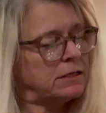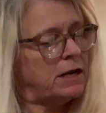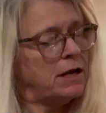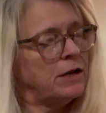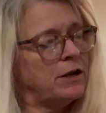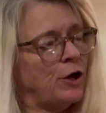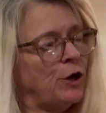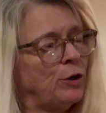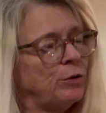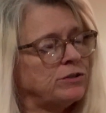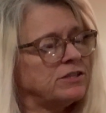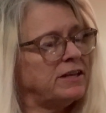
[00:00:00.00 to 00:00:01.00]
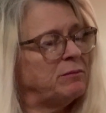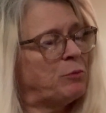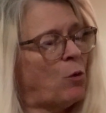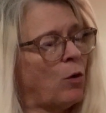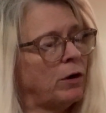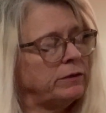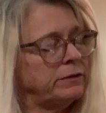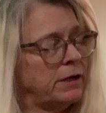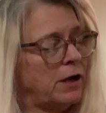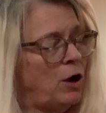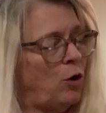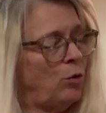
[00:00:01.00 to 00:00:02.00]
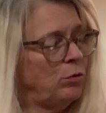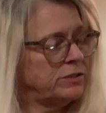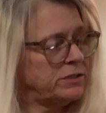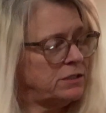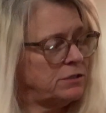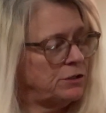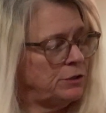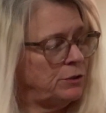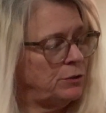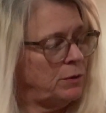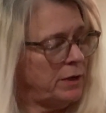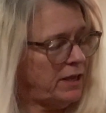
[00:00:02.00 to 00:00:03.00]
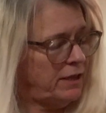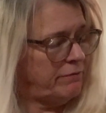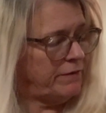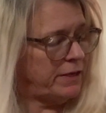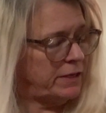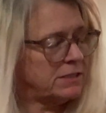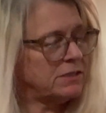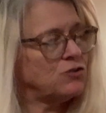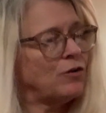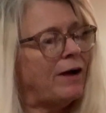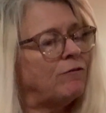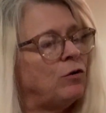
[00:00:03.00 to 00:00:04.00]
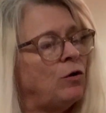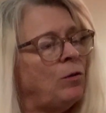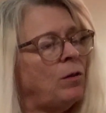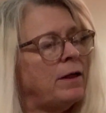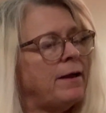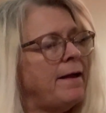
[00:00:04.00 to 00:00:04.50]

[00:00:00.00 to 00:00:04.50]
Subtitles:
notes, important, goals to do, events, travel.